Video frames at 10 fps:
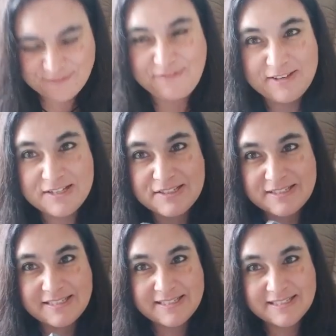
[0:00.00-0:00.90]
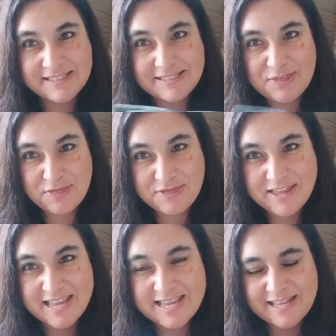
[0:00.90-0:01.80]
Feels
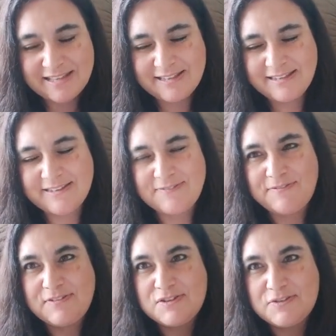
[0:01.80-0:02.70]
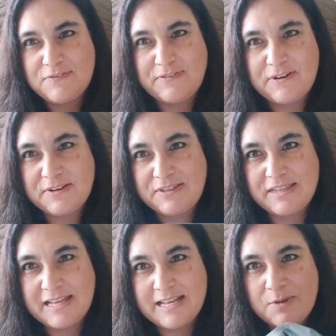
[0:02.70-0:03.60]
thin. Feels very
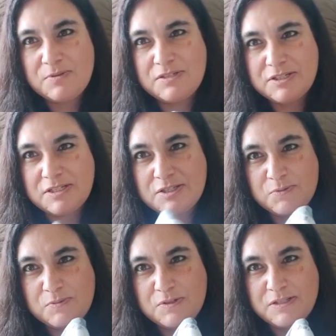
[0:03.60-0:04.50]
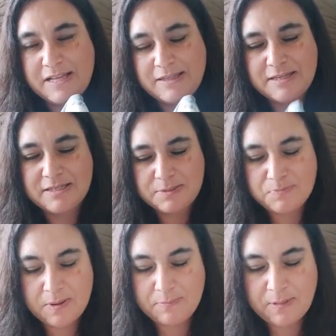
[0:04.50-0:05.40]
thin. It was just squished like
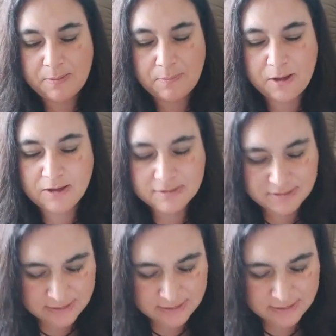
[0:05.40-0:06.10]
this in my mailbox.